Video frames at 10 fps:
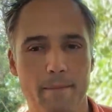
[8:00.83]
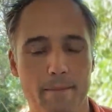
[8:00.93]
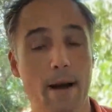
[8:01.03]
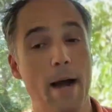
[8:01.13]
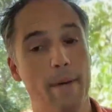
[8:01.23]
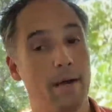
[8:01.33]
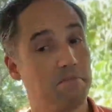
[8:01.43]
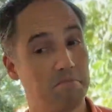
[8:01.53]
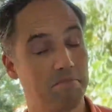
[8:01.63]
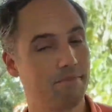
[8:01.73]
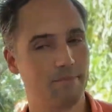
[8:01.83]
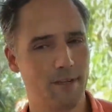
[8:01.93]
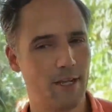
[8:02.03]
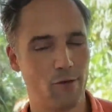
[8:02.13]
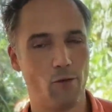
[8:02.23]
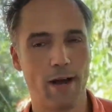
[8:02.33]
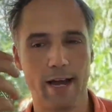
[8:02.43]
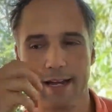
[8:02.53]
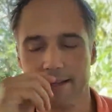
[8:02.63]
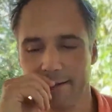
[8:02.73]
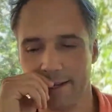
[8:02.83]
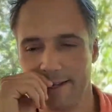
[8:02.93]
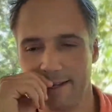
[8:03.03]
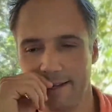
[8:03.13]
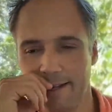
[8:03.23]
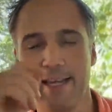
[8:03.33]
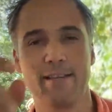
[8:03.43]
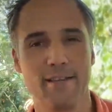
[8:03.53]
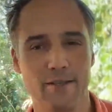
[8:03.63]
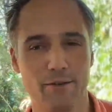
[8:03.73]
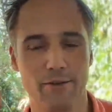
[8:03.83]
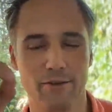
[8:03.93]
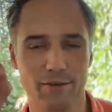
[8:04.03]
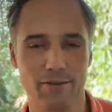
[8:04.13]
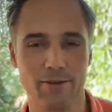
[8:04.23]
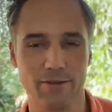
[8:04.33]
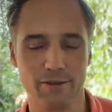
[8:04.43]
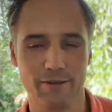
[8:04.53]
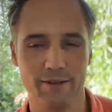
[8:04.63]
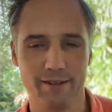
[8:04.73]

Mama is quite easy to